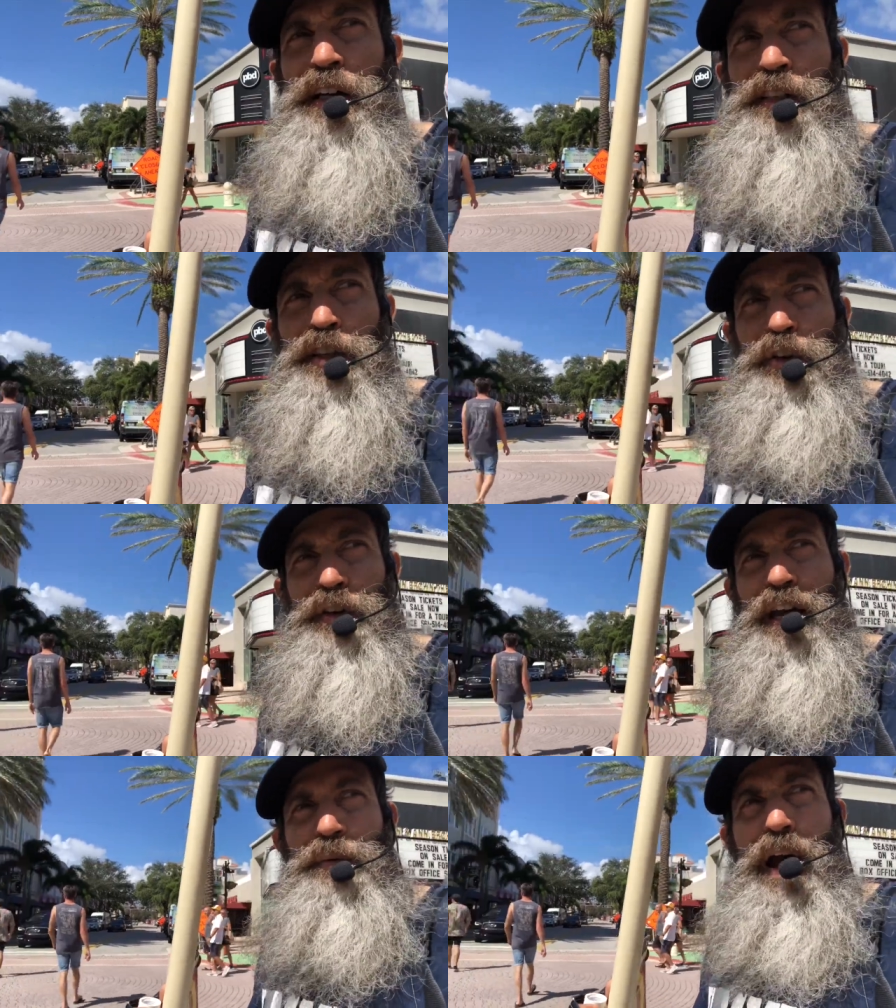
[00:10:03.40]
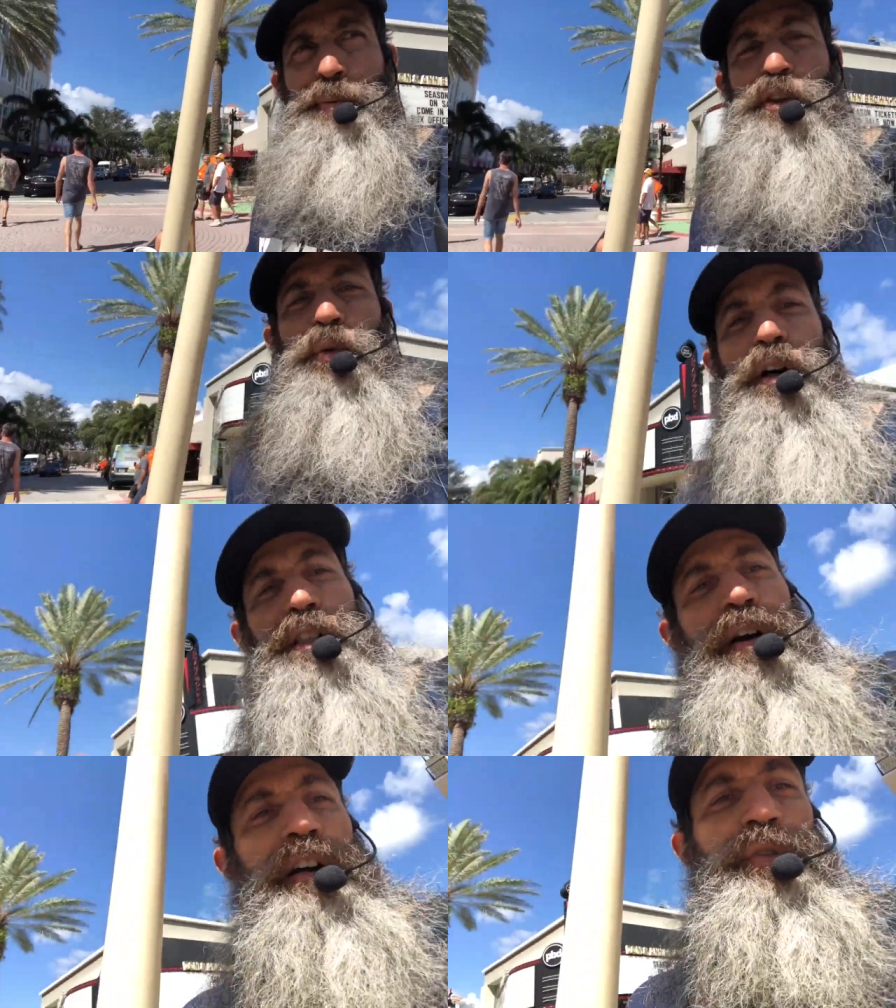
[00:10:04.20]
Until you get right with the
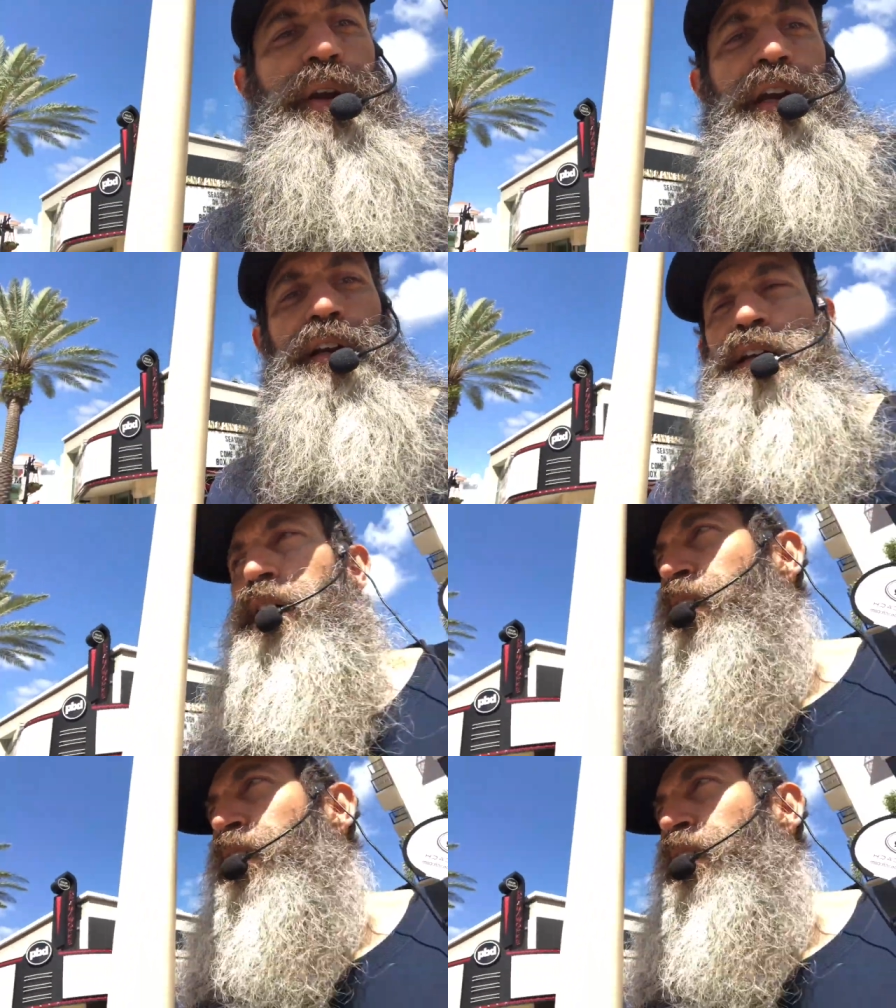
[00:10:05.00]
words of our Creator,